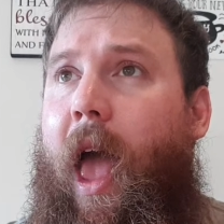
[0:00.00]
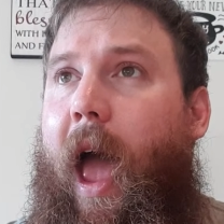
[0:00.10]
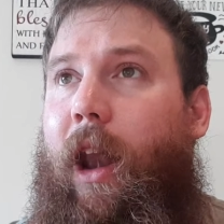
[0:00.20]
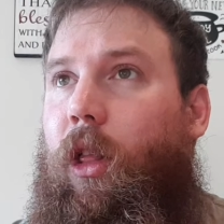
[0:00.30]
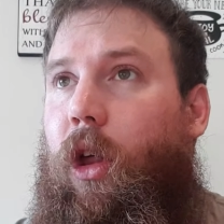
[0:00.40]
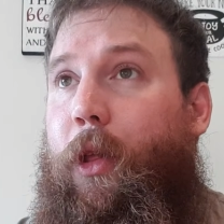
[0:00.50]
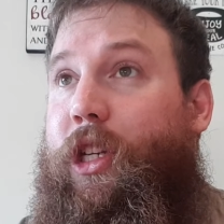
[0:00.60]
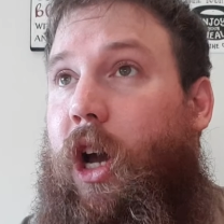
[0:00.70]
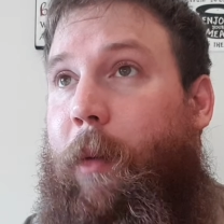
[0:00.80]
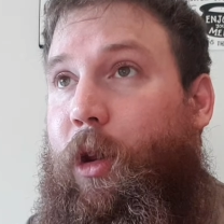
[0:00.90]
And a lot of the
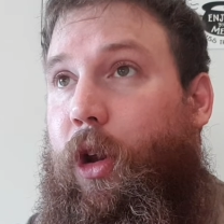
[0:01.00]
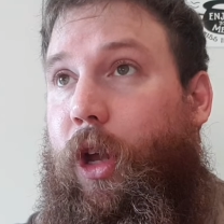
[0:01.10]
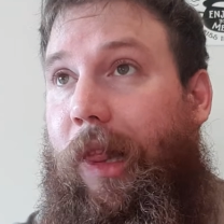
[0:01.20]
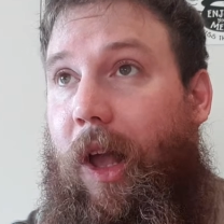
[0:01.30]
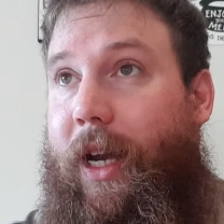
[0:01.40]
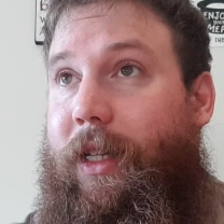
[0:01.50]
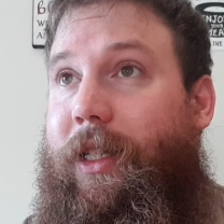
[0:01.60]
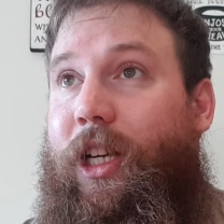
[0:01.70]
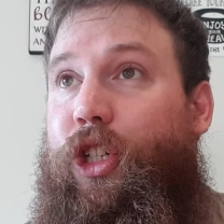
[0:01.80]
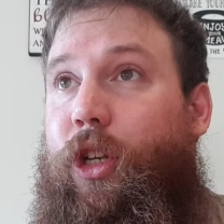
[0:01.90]
time, you know, your lighter
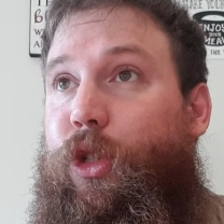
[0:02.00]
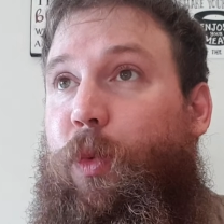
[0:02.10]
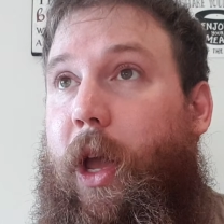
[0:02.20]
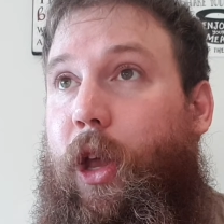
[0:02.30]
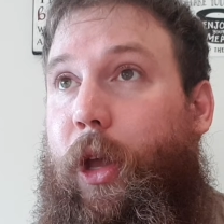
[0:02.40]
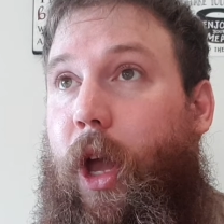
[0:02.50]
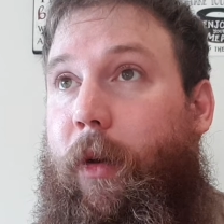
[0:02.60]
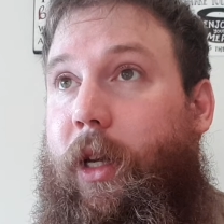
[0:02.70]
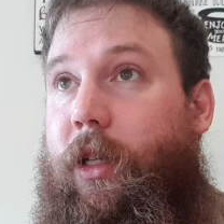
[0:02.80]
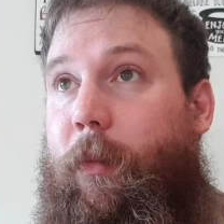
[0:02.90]
session is where you're
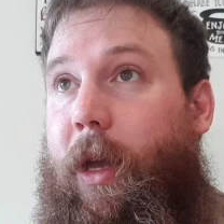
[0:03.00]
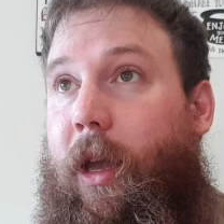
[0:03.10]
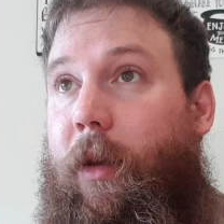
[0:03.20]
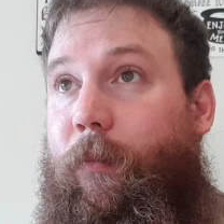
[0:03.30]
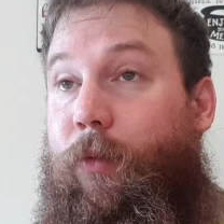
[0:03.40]
going to be